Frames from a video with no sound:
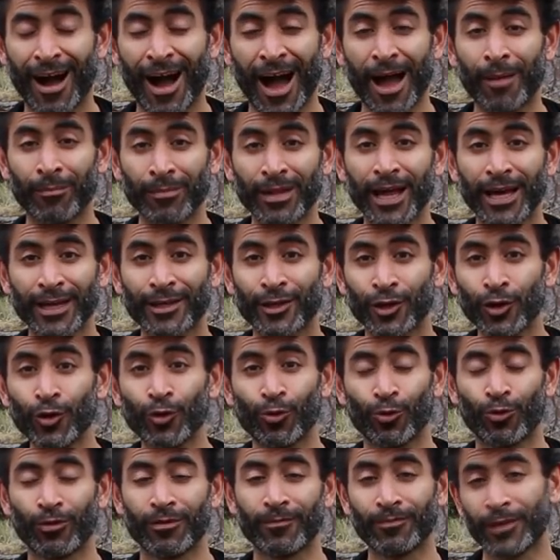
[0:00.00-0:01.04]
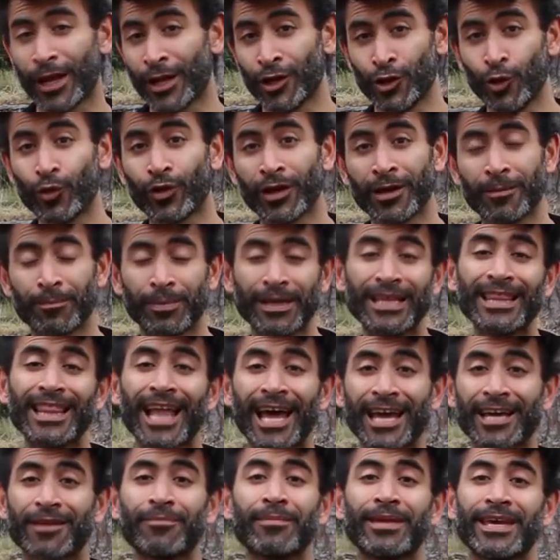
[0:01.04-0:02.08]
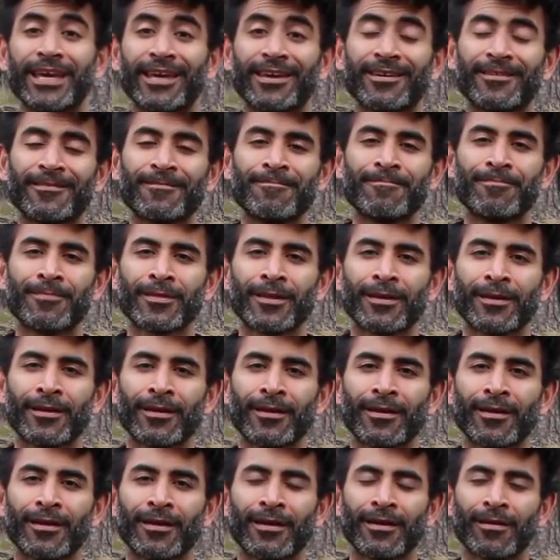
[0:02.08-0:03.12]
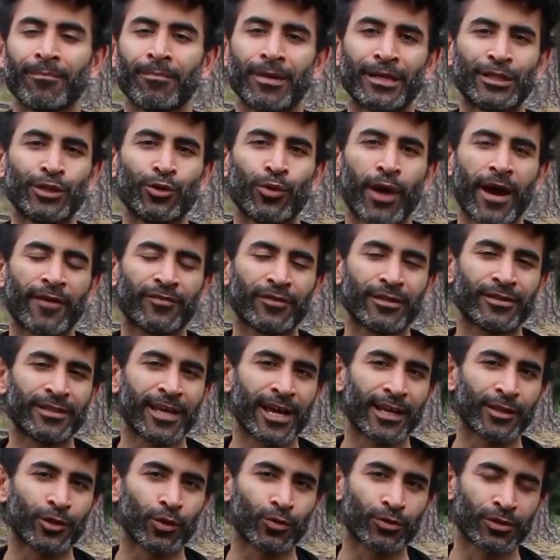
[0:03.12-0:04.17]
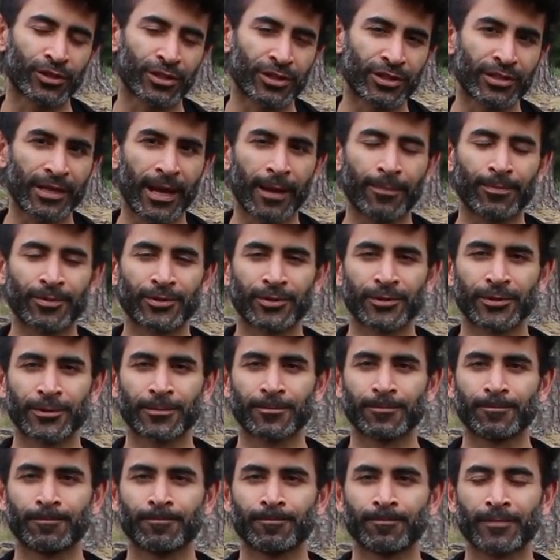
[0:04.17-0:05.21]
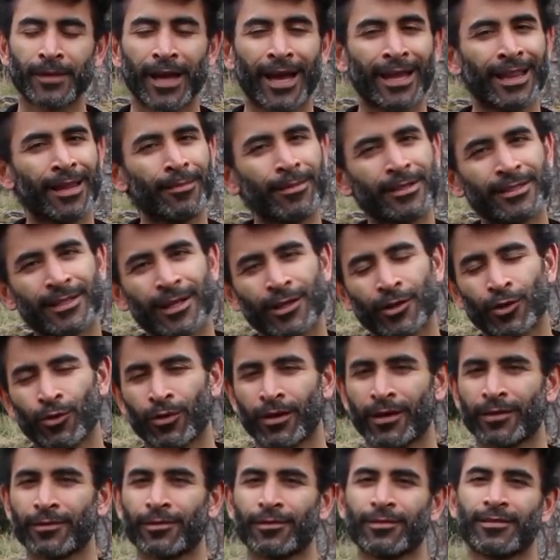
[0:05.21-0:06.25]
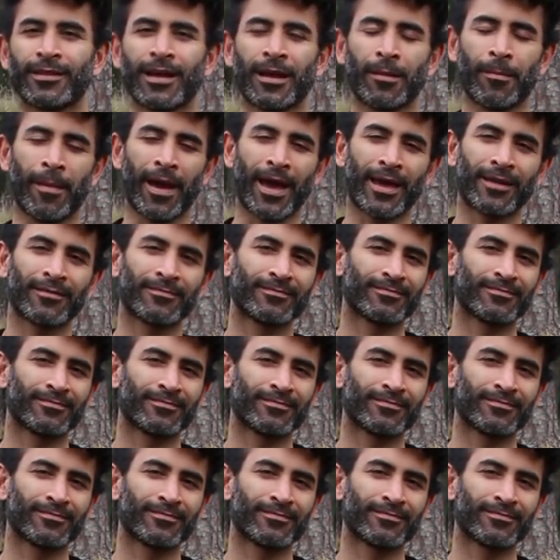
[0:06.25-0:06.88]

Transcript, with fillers: I'm like you, and you can be like me. But you have to take those steps. And let me tell you another thing, man.